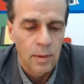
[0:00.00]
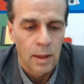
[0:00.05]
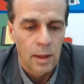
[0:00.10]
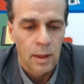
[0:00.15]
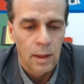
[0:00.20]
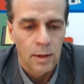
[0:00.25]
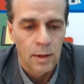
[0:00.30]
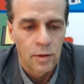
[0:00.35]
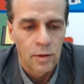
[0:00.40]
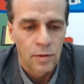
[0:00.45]

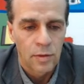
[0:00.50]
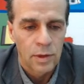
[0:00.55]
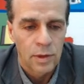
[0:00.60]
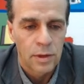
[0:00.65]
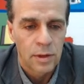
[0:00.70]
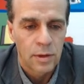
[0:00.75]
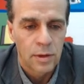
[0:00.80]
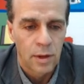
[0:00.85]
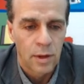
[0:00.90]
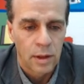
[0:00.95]
3
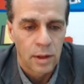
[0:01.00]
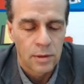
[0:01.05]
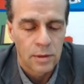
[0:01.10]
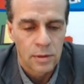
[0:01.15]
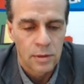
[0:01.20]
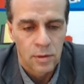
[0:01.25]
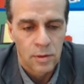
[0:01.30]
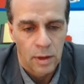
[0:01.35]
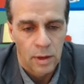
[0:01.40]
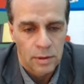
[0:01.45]
got
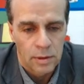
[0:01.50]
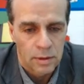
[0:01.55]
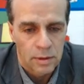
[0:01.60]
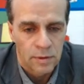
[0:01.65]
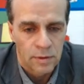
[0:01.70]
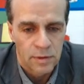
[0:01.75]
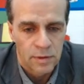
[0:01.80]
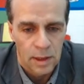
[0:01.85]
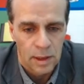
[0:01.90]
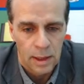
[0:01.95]
Doctors
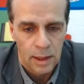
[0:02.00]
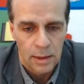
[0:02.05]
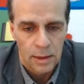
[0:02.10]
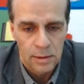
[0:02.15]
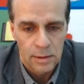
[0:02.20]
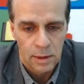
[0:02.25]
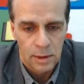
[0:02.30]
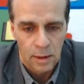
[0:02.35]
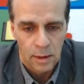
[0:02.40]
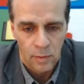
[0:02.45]
of Science,
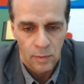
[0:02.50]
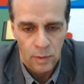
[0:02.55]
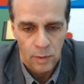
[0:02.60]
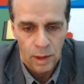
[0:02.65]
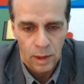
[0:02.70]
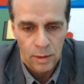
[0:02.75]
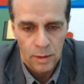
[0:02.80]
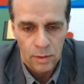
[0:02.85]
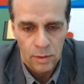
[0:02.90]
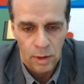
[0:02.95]
and
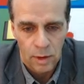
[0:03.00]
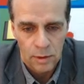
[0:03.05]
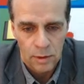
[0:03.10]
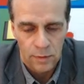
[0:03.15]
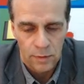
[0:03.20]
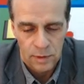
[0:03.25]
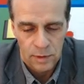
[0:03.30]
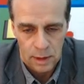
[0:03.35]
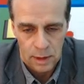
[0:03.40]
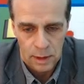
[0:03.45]
1 Doctor of
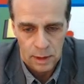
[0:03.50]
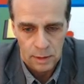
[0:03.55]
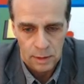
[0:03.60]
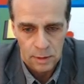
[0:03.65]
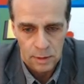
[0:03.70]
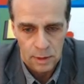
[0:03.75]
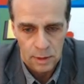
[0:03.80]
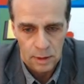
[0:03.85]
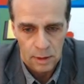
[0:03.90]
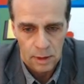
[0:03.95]

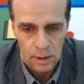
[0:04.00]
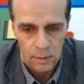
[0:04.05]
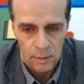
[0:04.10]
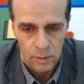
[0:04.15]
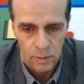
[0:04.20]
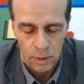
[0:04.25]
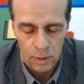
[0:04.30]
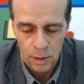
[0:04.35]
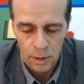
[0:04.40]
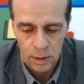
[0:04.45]
Science
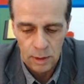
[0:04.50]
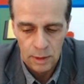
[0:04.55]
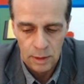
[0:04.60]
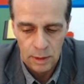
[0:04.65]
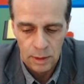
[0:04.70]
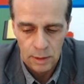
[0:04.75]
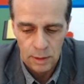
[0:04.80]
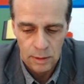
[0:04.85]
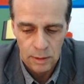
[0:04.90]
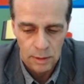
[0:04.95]
work
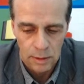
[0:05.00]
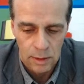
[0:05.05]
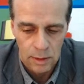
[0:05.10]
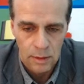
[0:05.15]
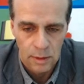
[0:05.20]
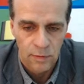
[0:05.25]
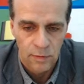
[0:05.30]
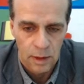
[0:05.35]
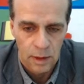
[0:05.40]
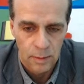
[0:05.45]
is in
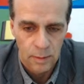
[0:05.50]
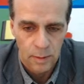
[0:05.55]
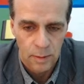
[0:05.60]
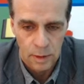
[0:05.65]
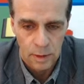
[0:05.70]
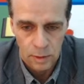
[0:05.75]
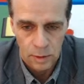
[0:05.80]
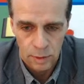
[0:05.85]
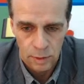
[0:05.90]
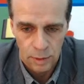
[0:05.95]

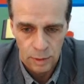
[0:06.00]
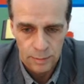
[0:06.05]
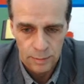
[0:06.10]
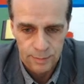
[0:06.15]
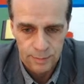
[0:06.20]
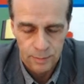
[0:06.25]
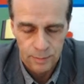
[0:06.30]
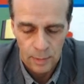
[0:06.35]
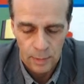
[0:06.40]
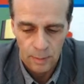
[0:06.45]
development or
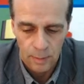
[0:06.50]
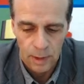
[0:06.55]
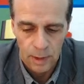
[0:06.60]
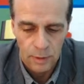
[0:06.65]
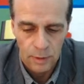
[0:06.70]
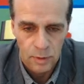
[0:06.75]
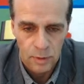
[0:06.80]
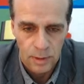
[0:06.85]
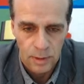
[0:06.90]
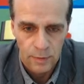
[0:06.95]
about
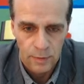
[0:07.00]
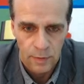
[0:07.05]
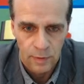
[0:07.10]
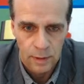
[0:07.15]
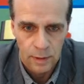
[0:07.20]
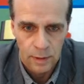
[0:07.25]
to be defended.